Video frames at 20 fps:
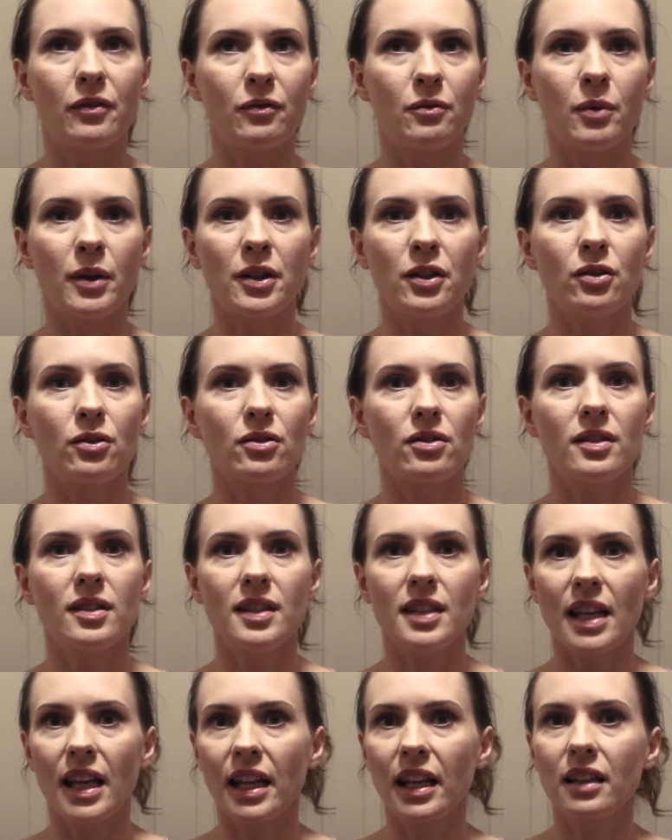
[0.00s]
when you're
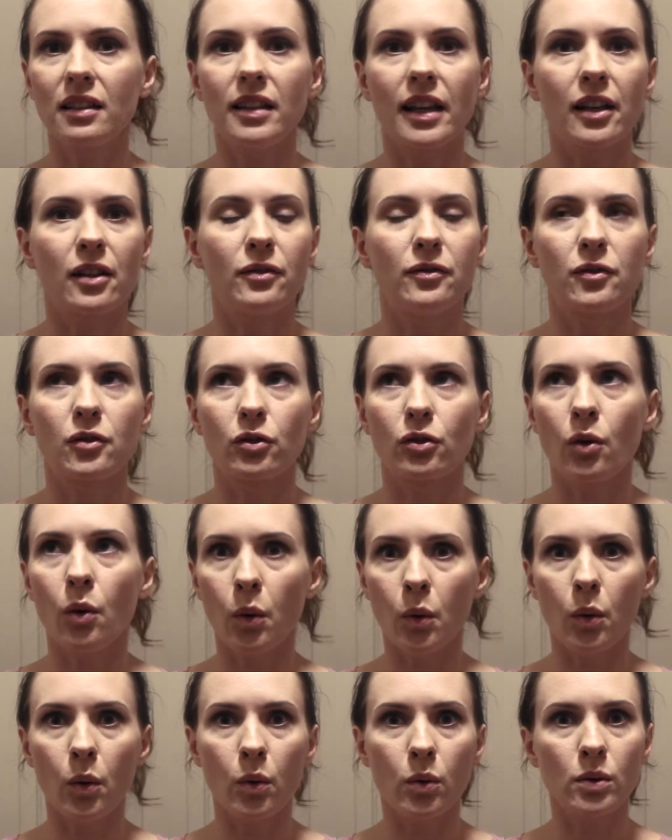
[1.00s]
sick, like for
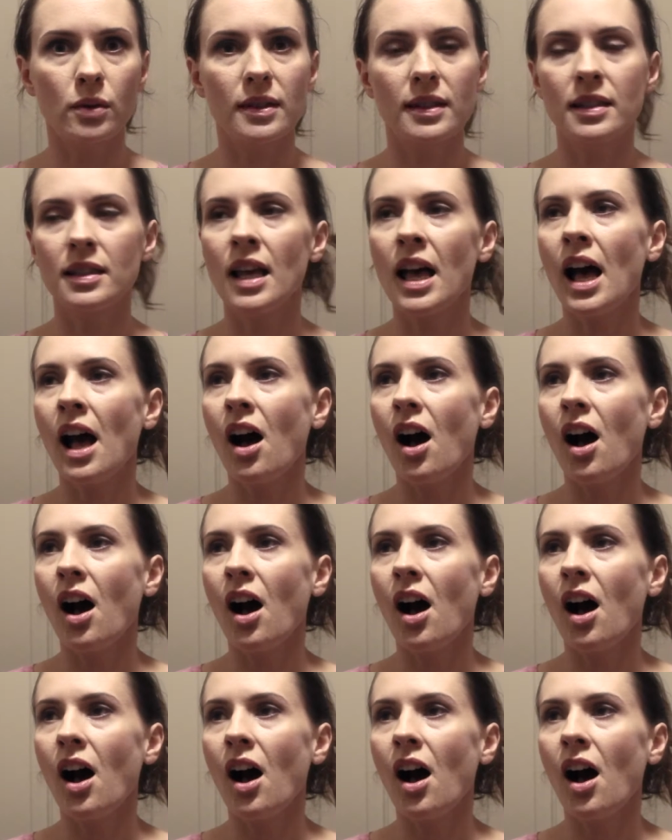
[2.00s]
colds.